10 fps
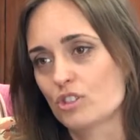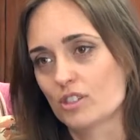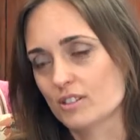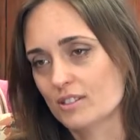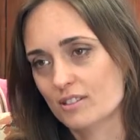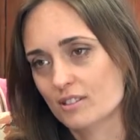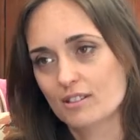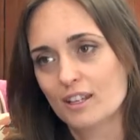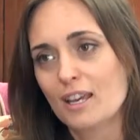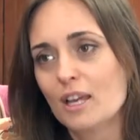just
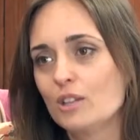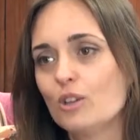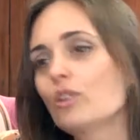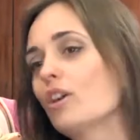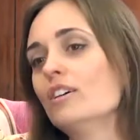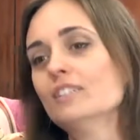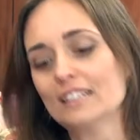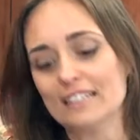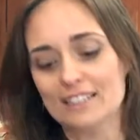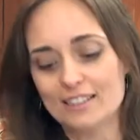not
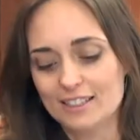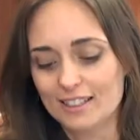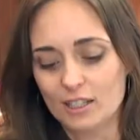only